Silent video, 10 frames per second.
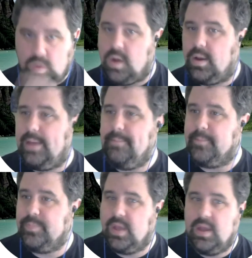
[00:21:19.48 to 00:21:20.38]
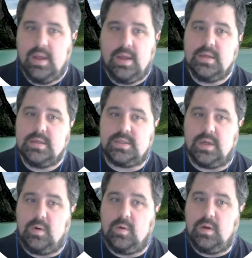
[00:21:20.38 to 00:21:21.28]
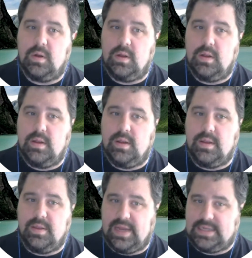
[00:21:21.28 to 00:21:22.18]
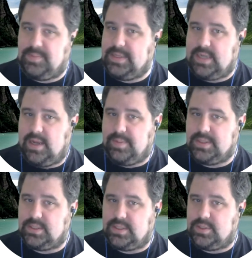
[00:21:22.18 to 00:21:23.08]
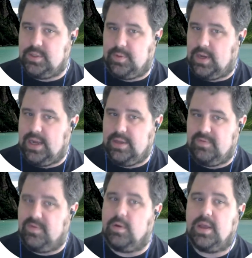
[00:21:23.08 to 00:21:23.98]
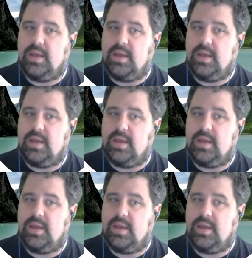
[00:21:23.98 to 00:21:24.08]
Okay, so that's my type. It's the tuple hi, u, folk.